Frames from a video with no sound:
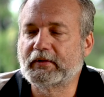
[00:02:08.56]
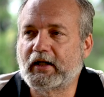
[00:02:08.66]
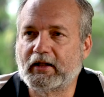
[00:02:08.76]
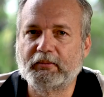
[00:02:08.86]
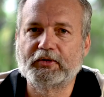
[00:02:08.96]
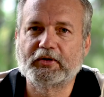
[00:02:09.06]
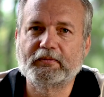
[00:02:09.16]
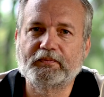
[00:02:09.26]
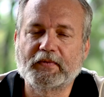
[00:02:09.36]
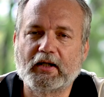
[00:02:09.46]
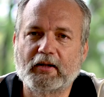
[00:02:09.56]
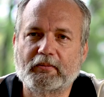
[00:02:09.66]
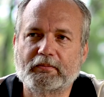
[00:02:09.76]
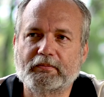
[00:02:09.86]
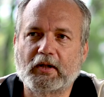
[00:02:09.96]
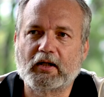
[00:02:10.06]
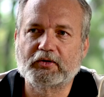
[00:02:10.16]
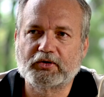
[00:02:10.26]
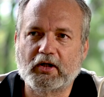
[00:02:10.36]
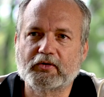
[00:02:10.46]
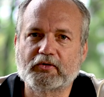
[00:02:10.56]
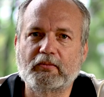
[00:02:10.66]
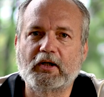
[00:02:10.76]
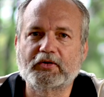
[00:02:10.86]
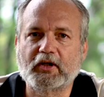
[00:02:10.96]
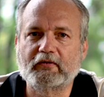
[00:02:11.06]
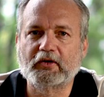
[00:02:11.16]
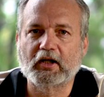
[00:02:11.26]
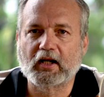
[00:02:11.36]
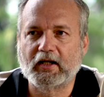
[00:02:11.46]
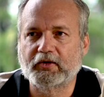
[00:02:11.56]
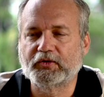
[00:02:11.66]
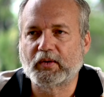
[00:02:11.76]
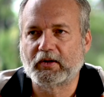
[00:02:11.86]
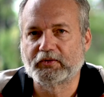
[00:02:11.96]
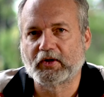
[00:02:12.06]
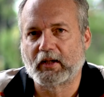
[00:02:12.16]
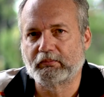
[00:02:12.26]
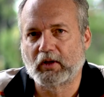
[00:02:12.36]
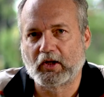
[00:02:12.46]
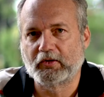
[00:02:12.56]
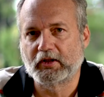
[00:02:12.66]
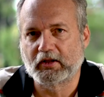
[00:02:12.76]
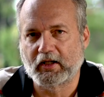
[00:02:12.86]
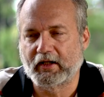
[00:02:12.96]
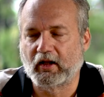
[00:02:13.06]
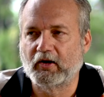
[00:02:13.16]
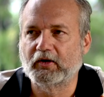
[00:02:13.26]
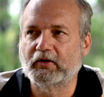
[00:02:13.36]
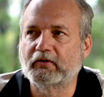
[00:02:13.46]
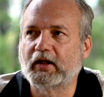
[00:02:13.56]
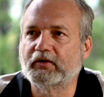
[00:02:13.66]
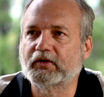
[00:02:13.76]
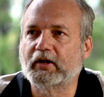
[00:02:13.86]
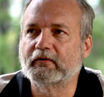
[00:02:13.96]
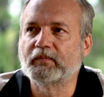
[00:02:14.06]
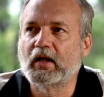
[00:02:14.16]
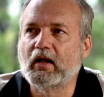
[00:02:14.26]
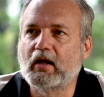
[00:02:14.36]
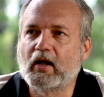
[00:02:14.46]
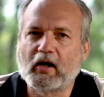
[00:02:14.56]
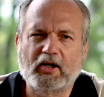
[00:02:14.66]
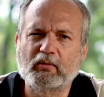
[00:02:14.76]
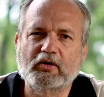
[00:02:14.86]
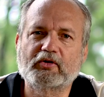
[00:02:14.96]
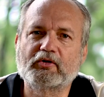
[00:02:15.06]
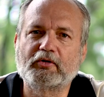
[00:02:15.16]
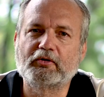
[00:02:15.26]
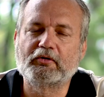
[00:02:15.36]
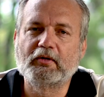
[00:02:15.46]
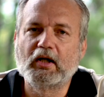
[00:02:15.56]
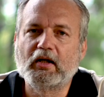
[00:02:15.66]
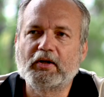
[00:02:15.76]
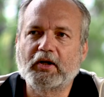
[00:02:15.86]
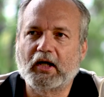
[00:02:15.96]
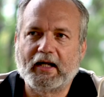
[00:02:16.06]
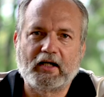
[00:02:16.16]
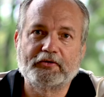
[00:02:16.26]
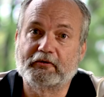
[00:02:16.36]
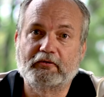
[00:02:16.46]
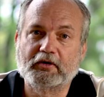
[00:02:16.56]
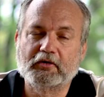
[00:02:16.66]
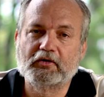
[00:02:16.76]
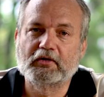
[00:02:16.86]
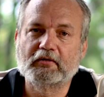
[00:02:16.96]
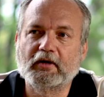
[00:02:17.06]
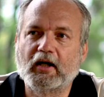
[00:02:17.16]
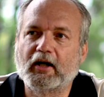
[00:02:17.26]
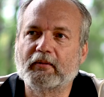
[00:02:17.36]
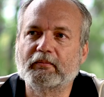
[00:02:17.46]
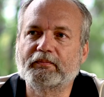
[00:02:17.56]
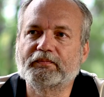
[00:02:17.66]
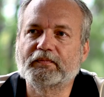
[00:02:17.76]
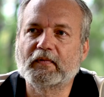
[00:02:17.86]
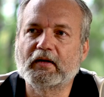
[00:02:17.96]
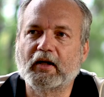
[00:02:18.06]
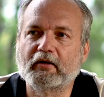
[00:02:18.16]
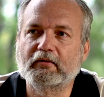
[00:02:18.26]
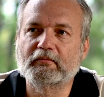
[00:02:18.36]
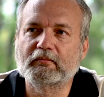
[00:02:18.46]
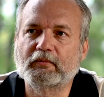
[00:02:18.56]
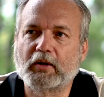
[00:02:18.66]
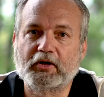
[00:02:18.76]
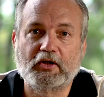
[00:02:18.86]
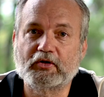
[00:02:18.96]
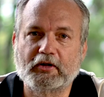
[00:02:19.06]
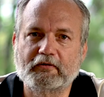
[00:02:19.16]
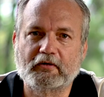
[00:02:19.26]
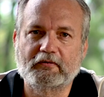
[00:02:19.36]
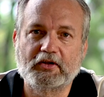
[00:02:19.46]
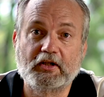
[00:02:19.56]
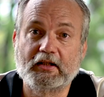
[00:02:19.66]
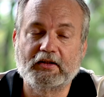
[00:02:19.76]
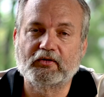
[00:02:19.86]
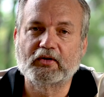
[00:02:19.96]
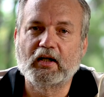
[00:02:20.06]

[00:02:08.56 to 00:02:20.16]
are limited. I try and store my stuff in the cloud as well, so uploading and downloading and all that stuff. I don't want to store, you know, hours of footage, you know, potentially for years.